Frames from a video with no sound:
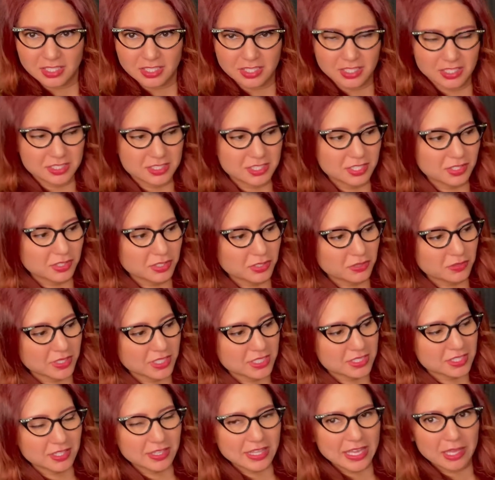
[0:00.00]
until you get
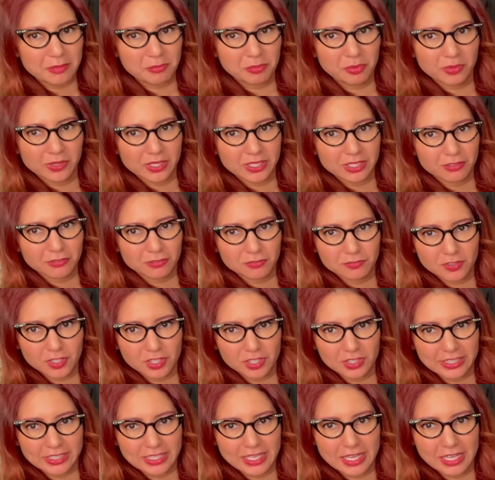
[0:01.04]
to that point of
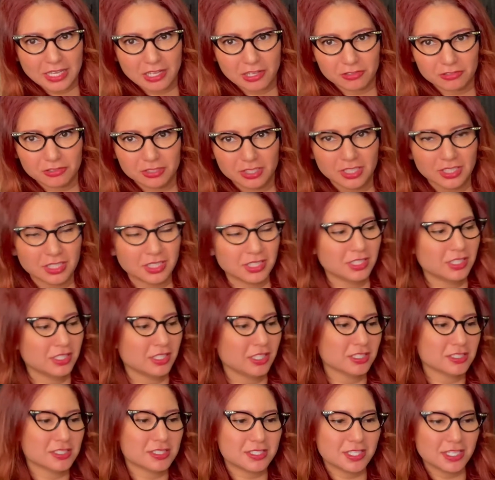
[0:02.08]
falling out,
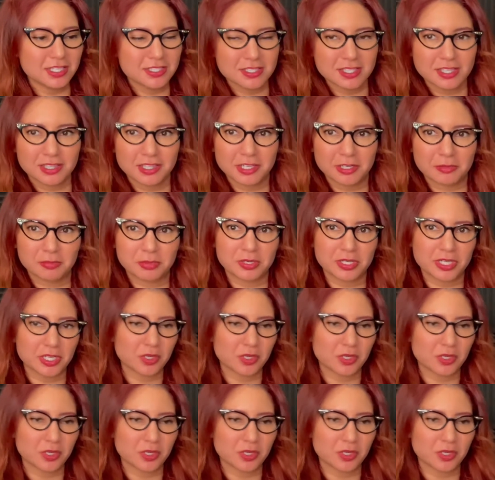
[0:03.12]
it stays in there pretty